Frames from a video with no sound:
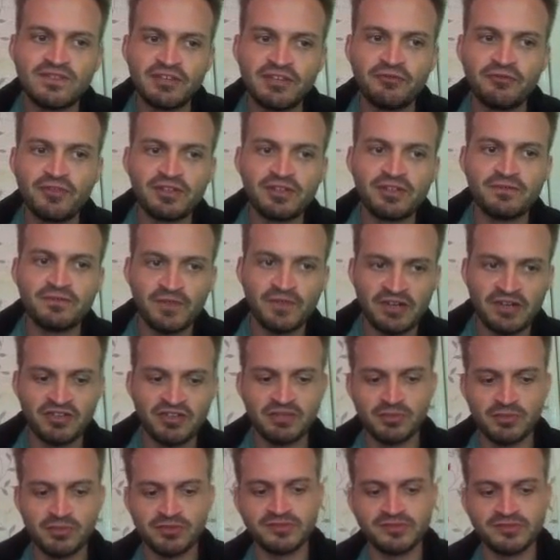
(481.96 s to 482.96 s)
different
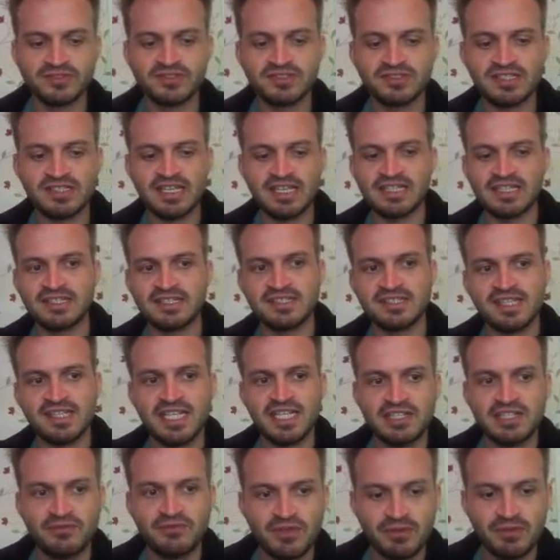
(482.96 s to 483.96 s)
variables
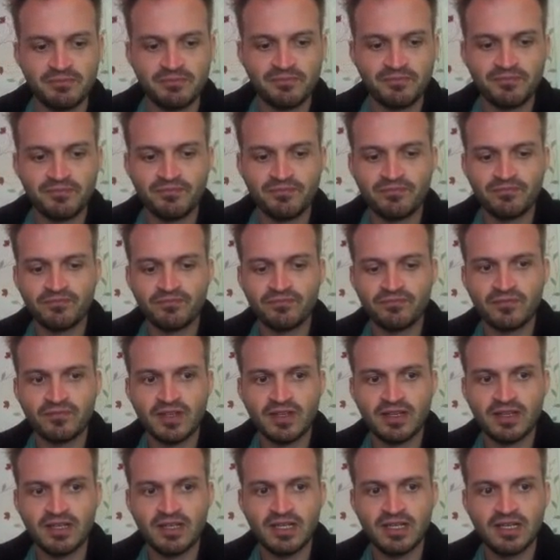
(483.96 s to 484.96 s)
inside of them.
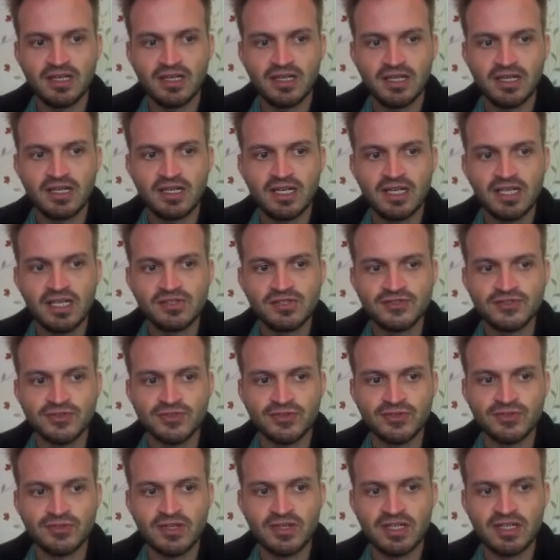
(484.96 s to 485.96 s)

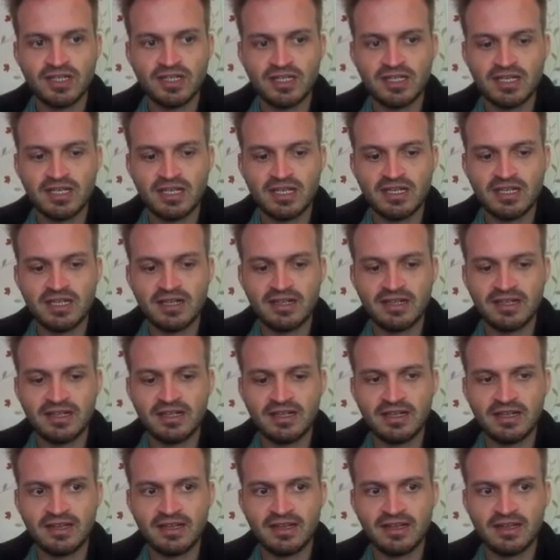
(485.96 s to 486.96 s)
So
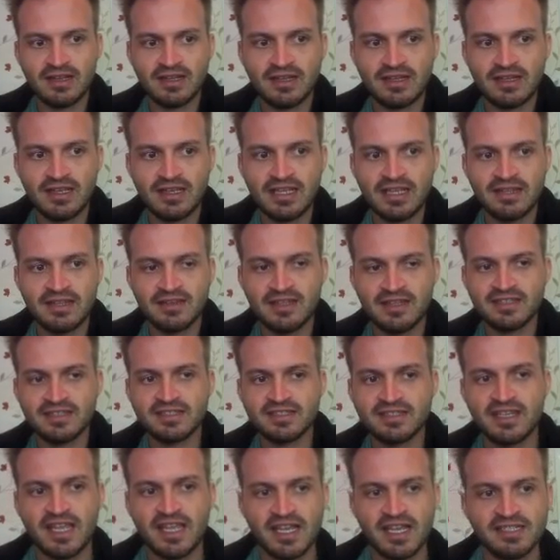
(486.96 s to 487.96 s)
in
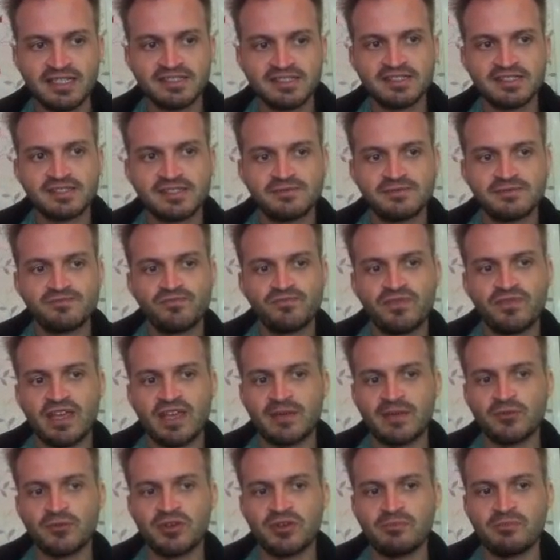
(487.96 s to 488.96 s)
this case,
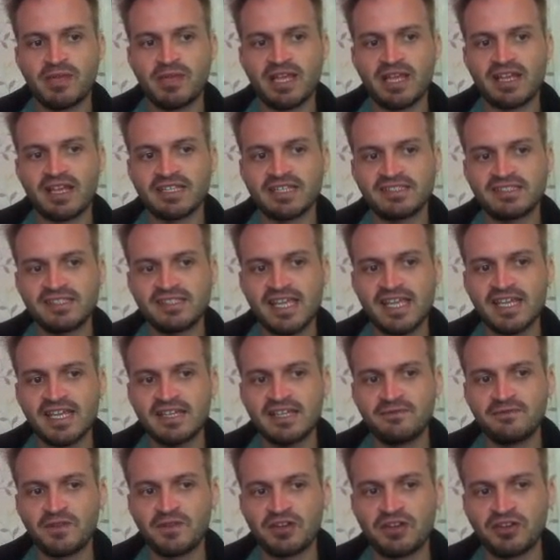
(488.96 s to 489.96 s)
I'm going to make a
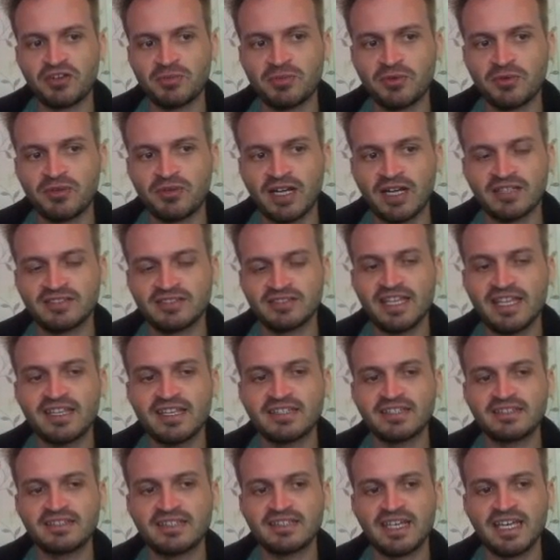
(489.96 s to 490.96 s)
second variable, a
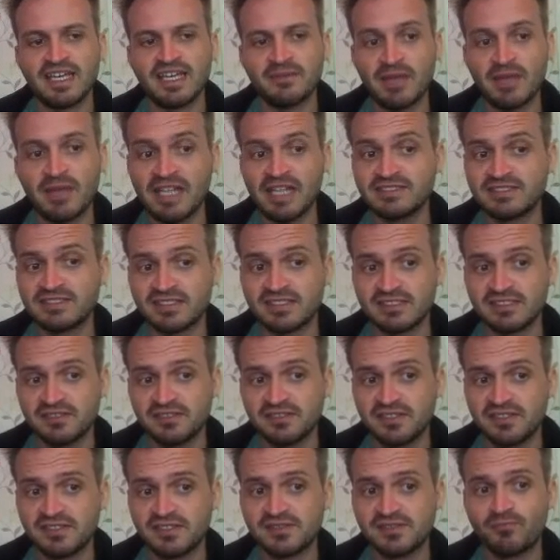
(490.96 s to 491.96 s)
second
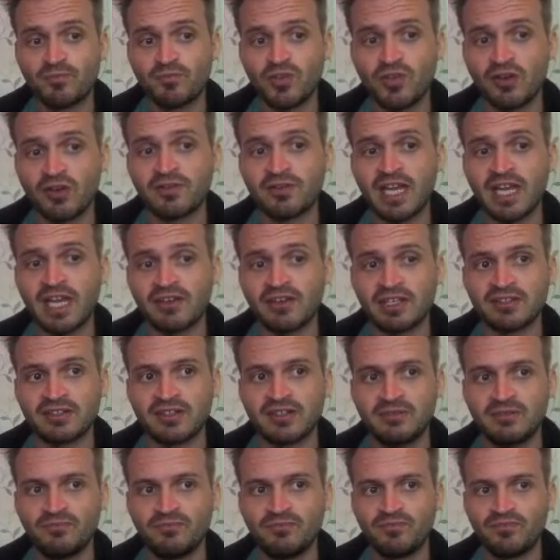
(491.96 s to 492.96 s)
instance of
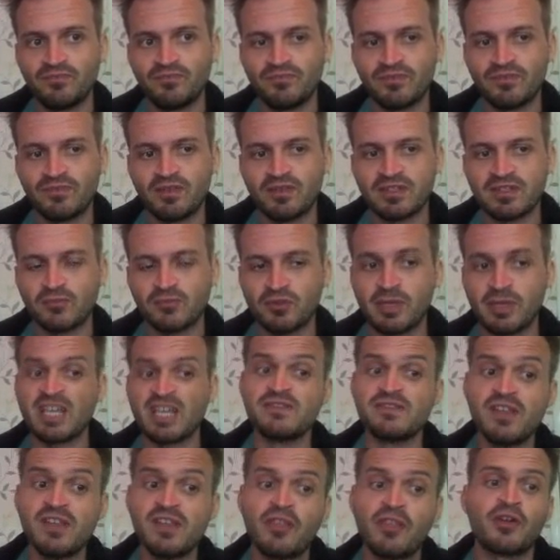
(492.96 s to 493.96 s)
character. So I'm going to
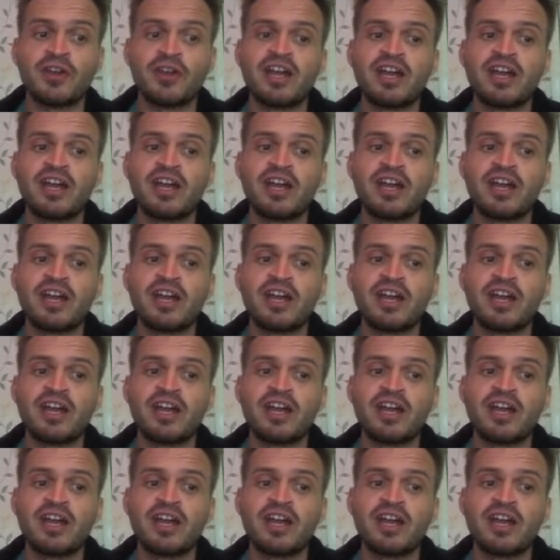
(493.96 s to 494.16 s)
make another